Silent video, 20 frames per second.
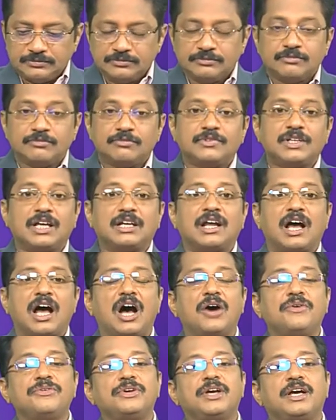Then
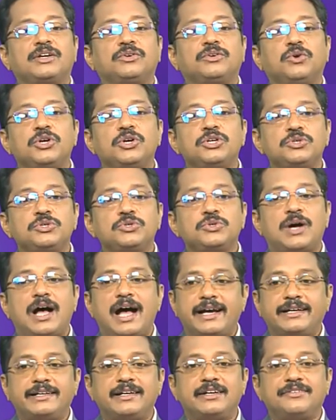how we are going to
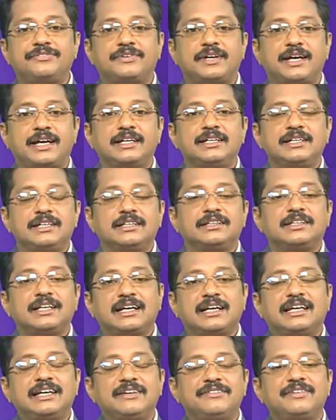identify the
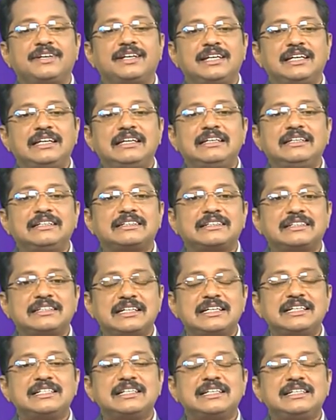given year
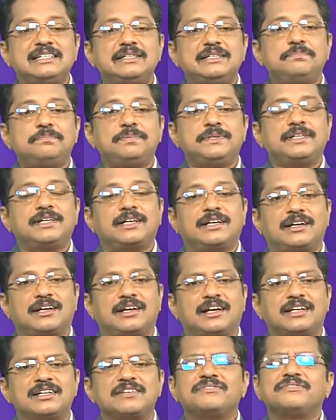is a leap year or
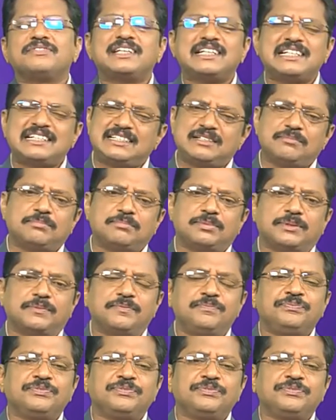not? Very simple.